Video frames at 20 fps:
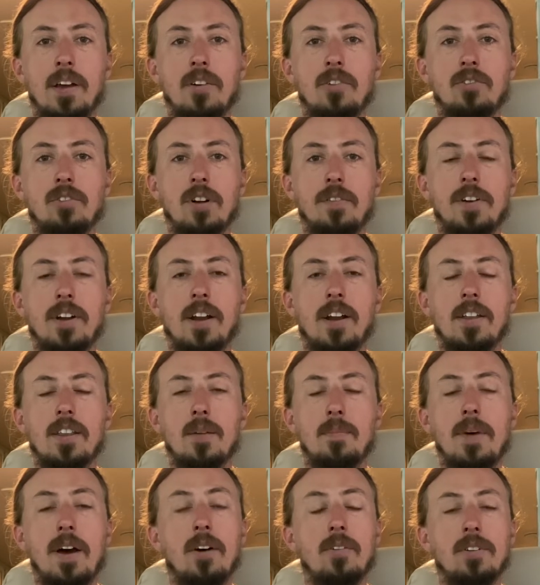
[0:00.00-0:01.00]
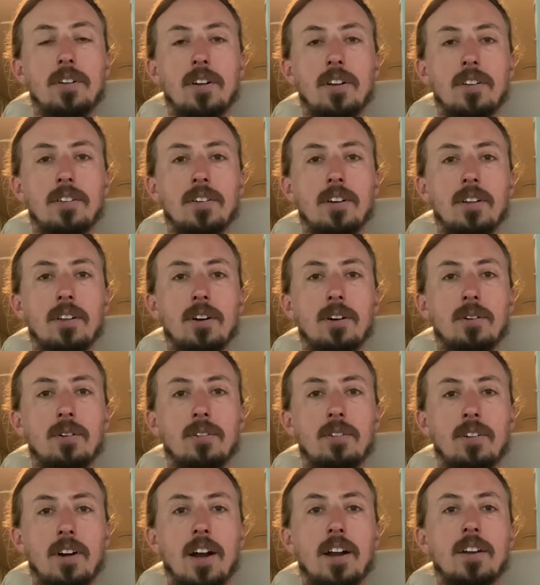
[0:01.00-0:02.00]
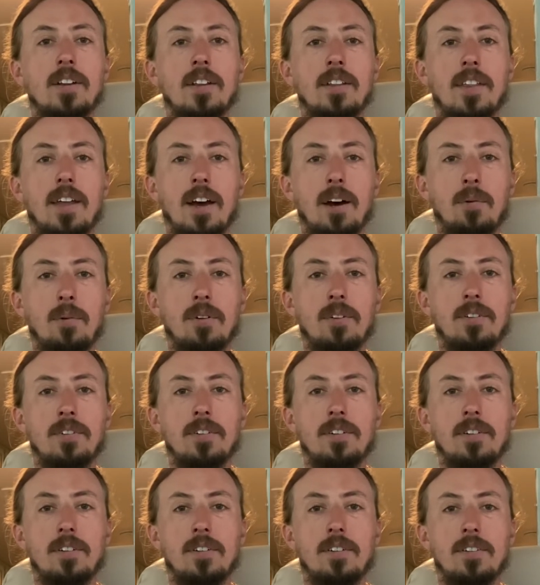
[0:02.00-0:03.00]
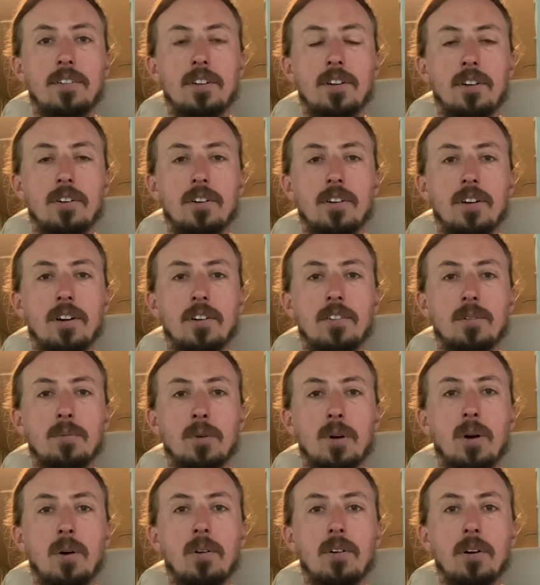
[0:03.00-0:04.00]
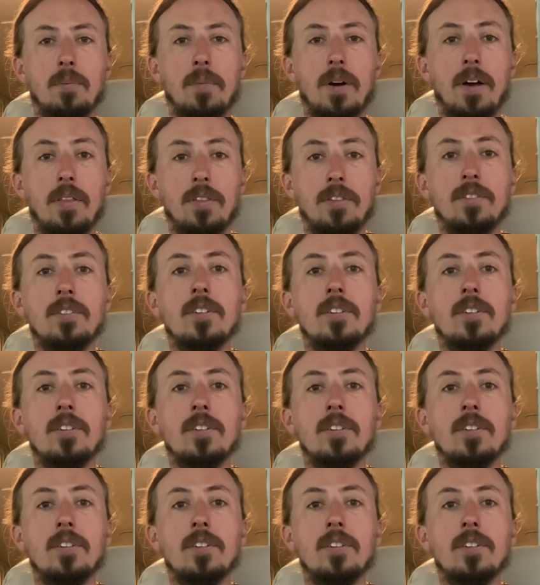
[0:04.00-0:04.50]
driven it in the mountains, although granted that was still during some colder months.